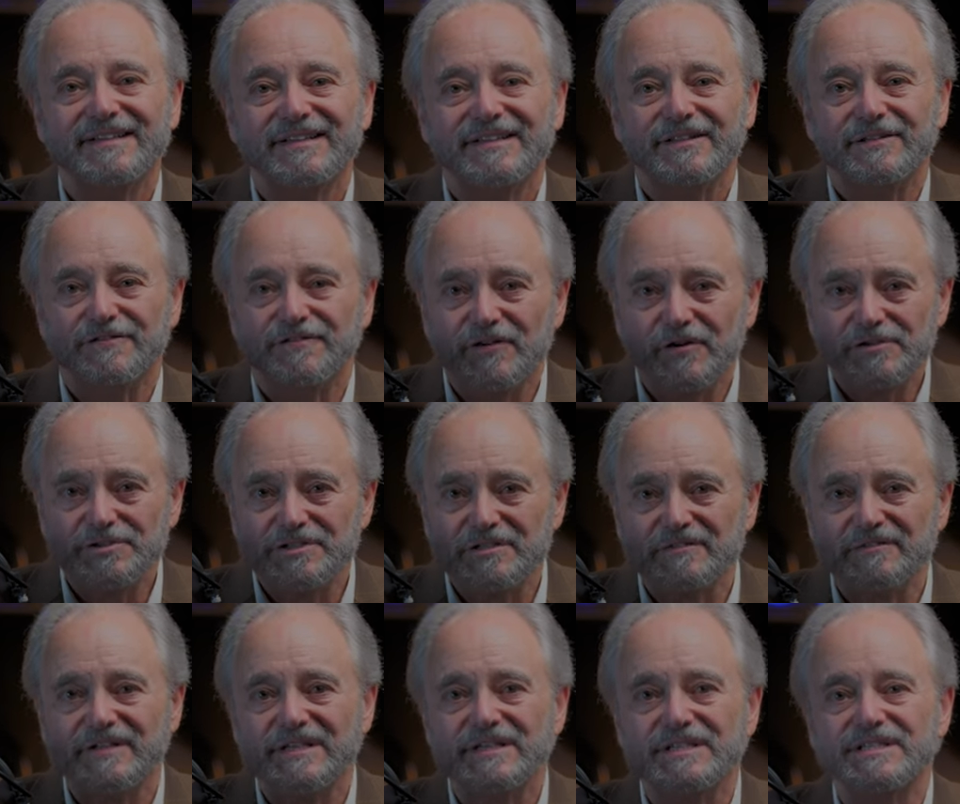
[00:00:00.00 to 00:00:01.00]
The first of
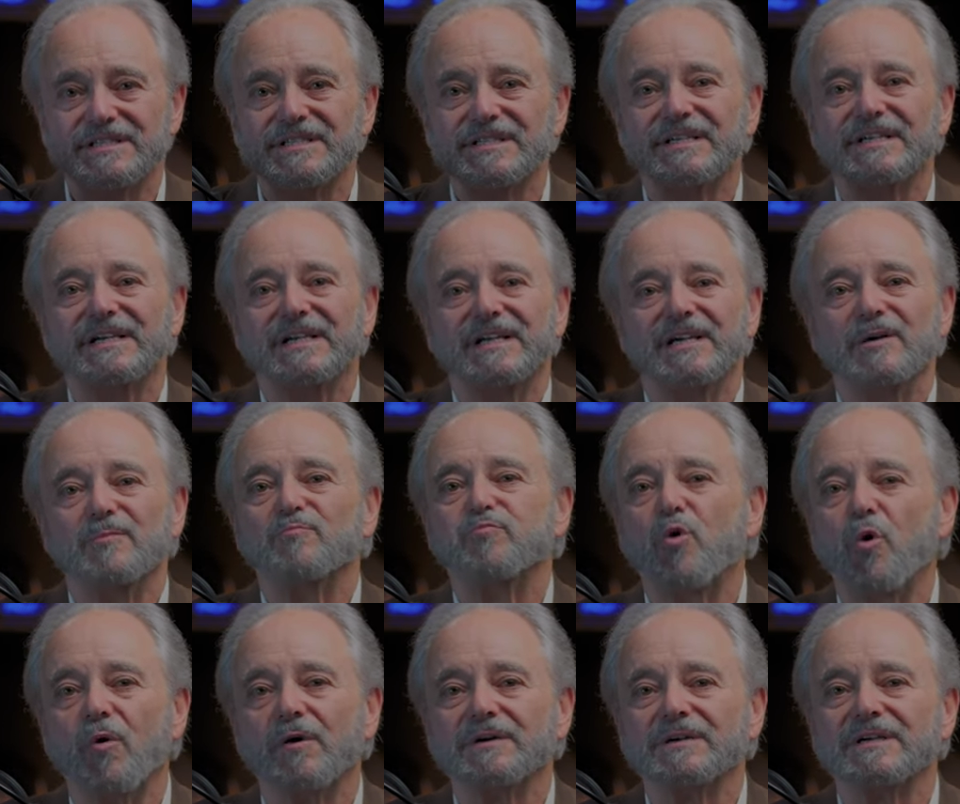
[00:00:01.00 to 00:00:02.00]
these
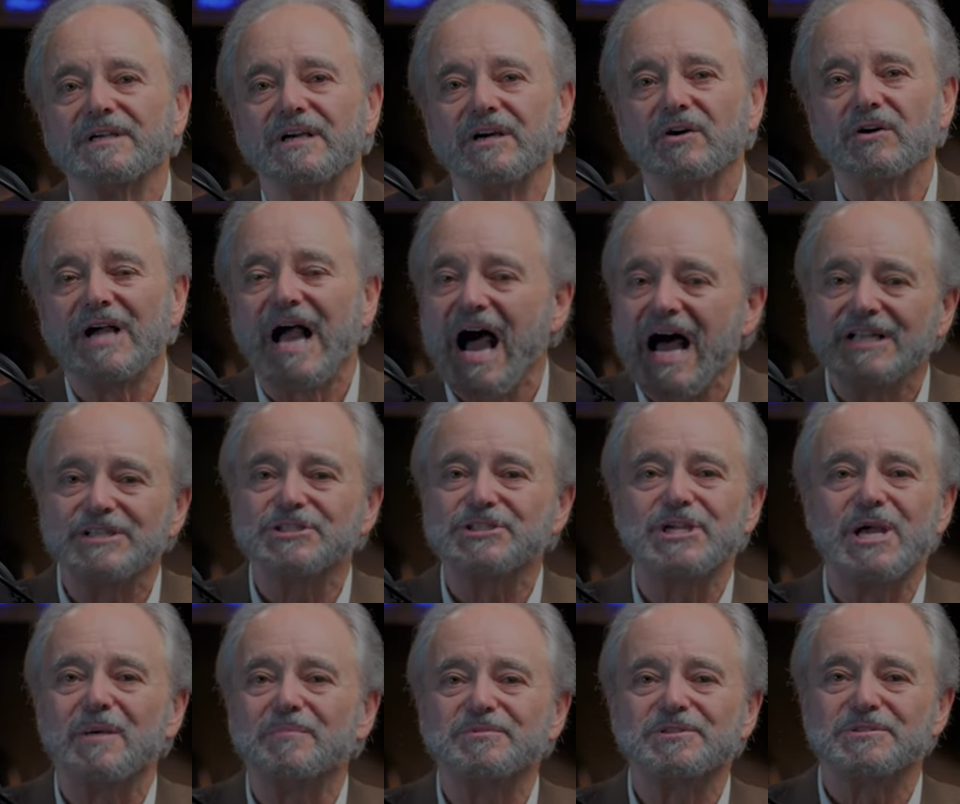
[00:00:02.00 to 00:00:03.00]
important
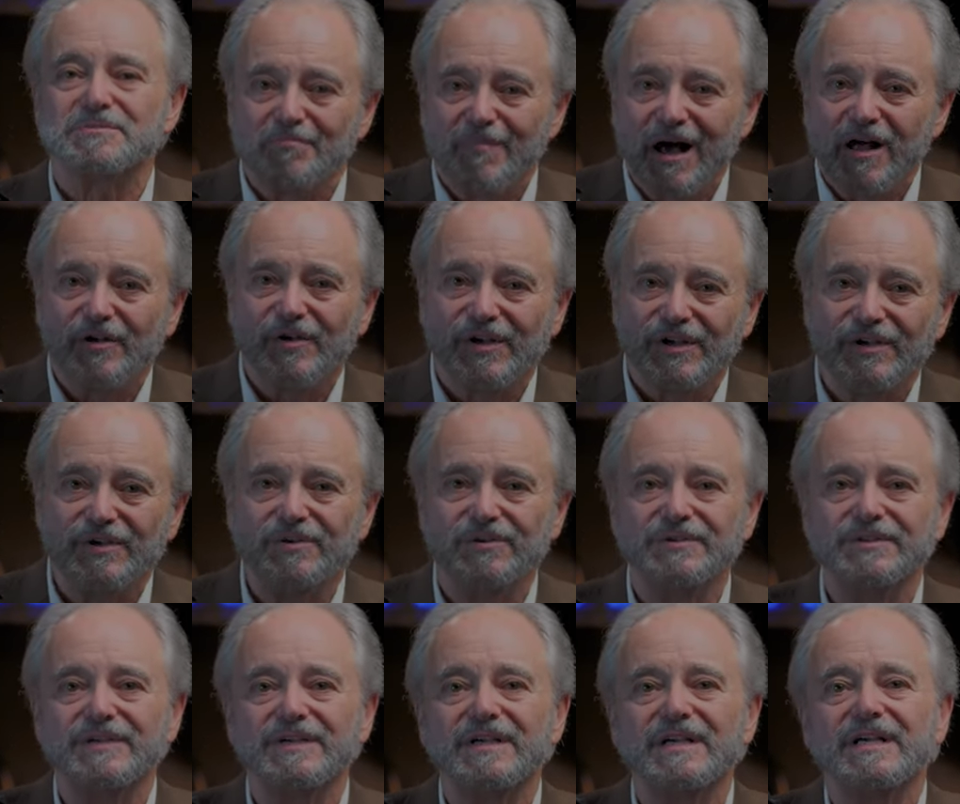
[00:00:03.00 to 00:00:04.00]
concepts,
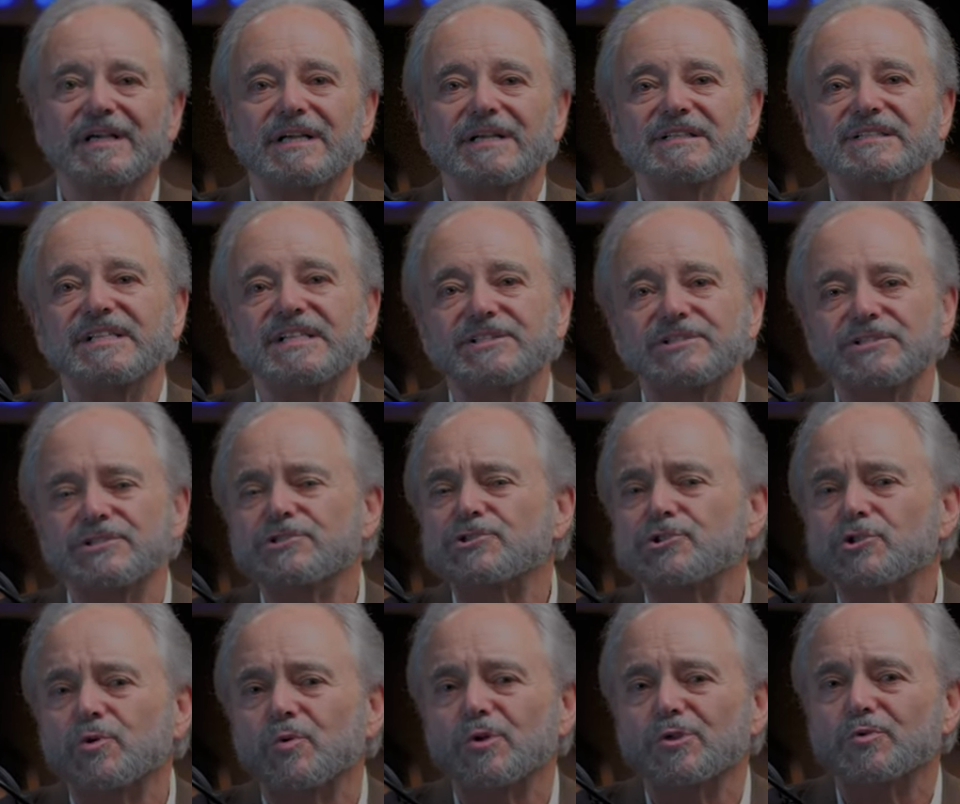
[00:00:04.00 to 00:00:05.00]
Malchiyut, teaches
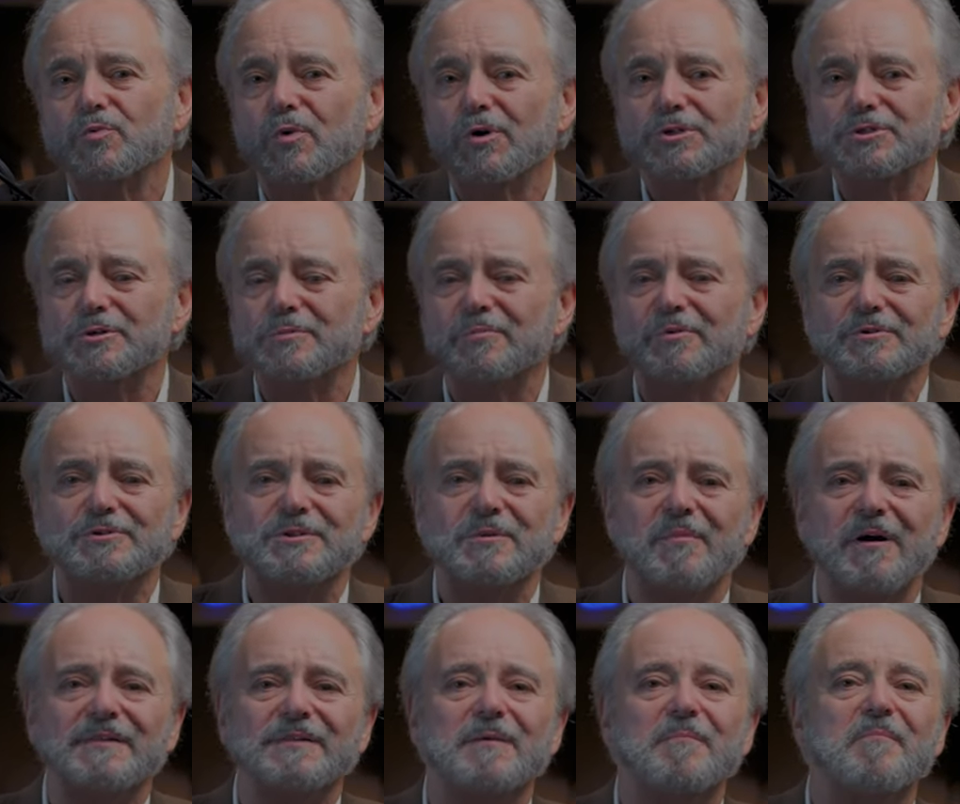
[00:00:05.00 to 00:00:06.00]
Jewish worshipers
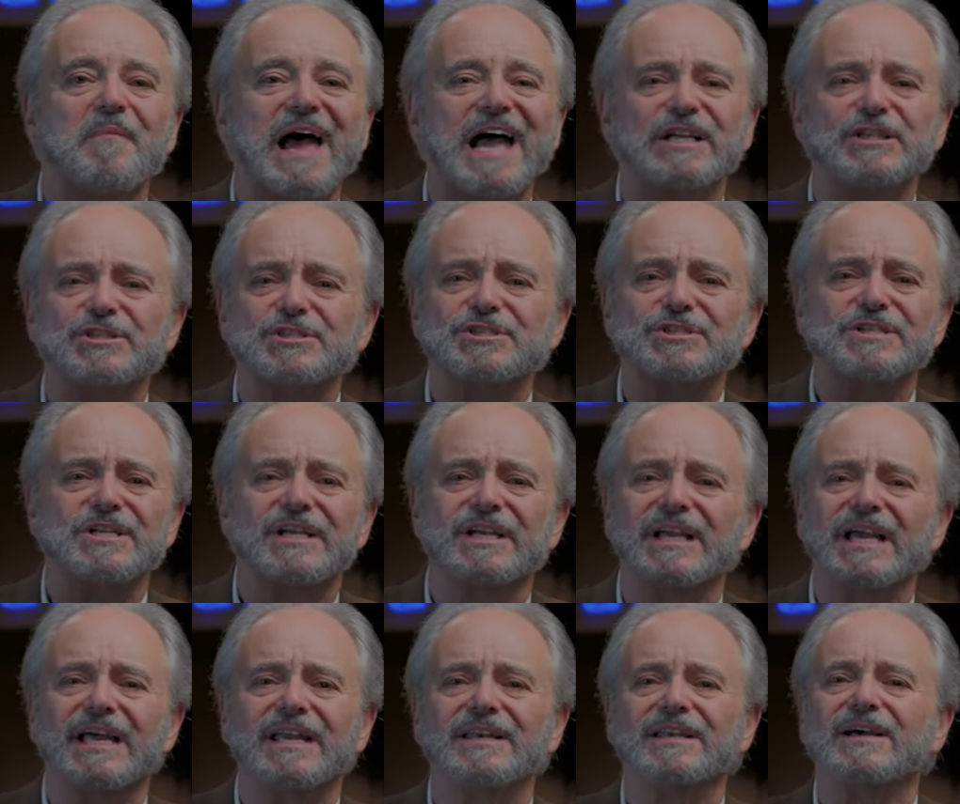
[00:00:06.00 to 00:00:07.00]
about the
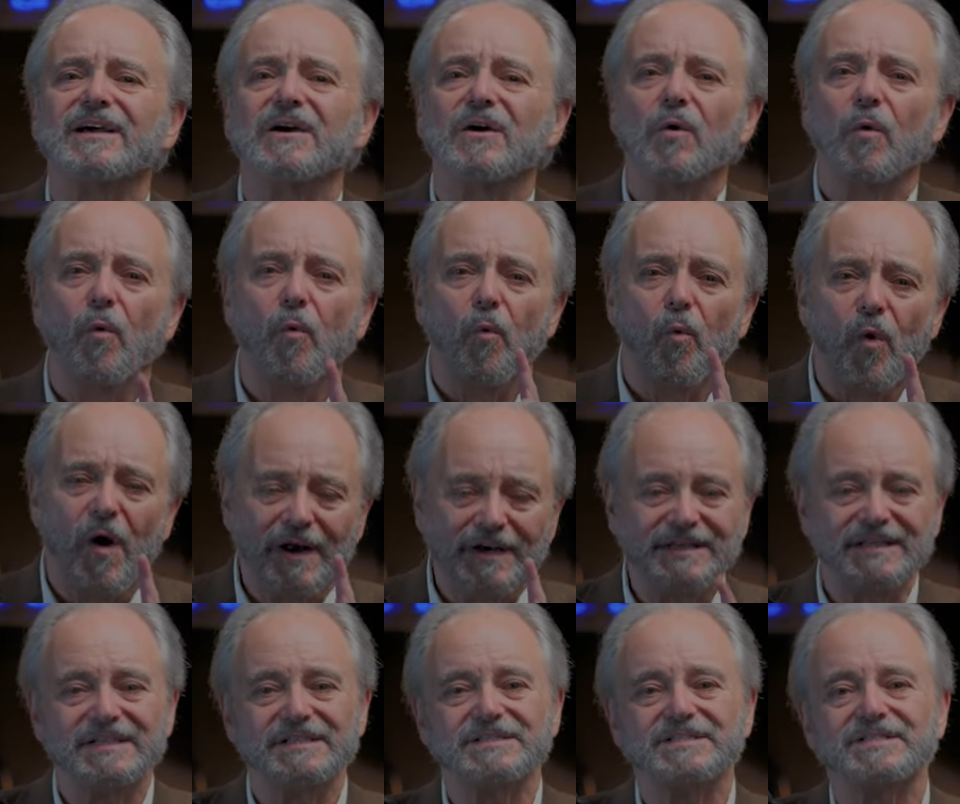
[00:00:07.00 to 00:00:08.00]
majesty and
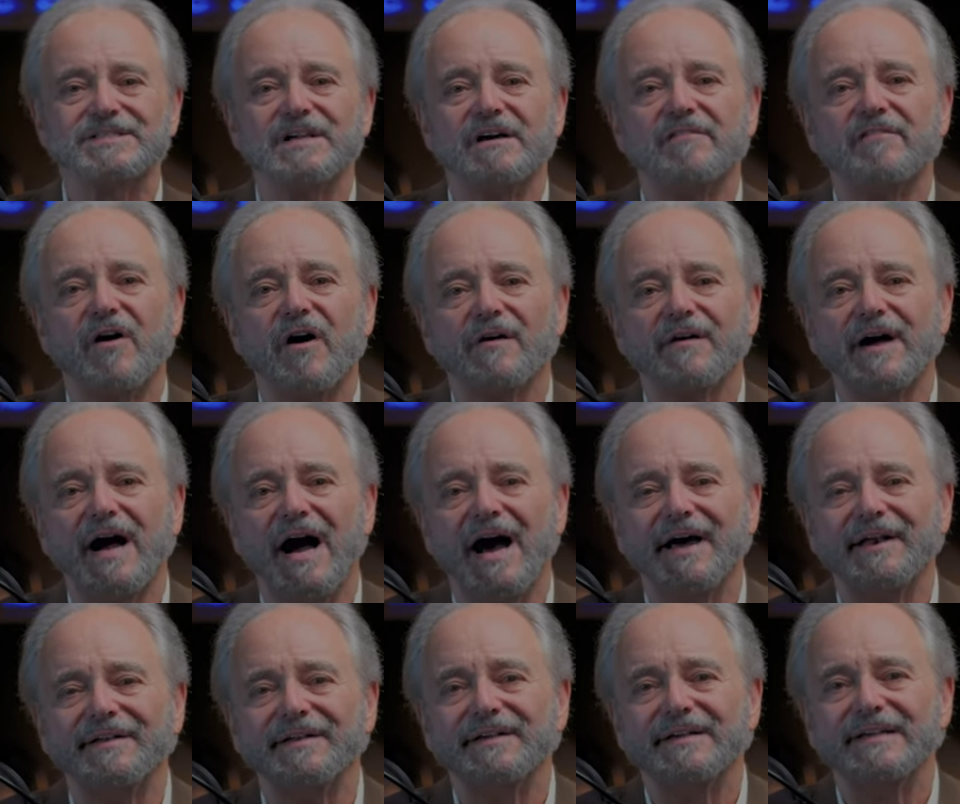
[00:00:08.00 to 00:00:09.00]
oneness of our
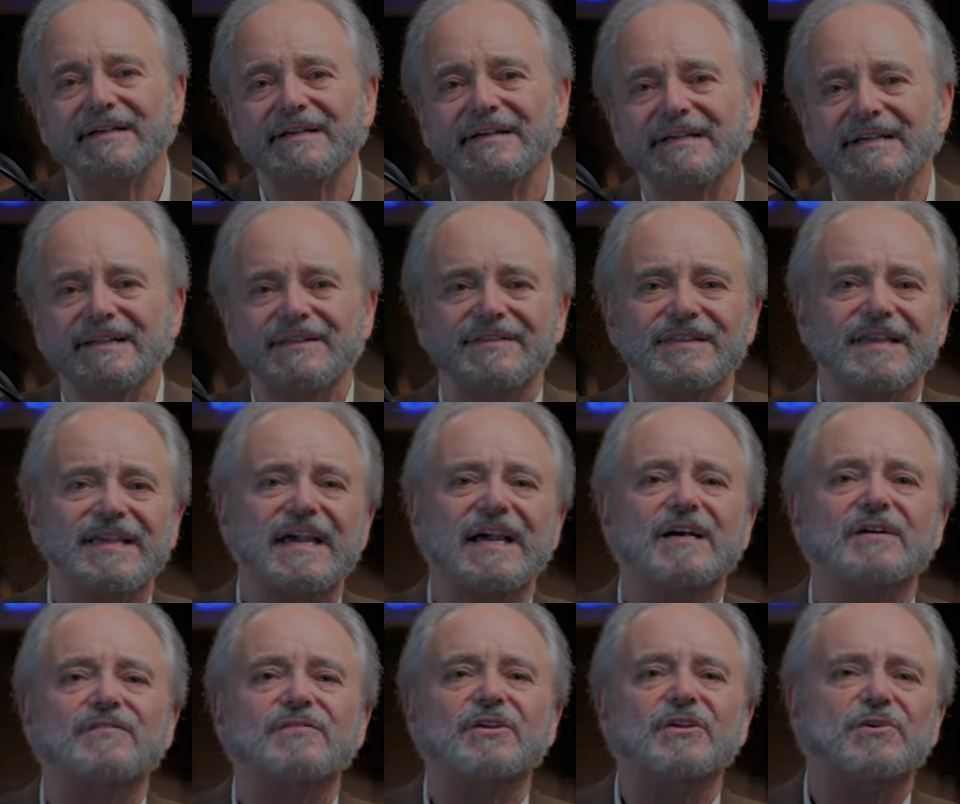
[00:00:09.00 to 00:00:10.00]
God, the King
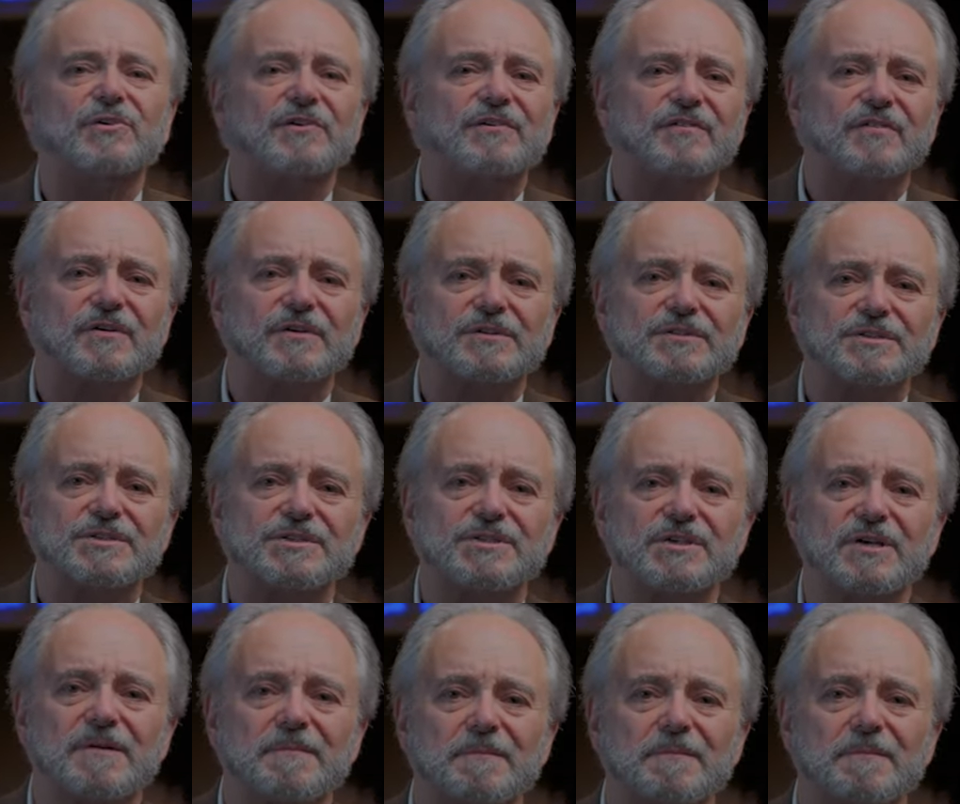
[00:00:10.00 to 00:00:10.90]
of the universe.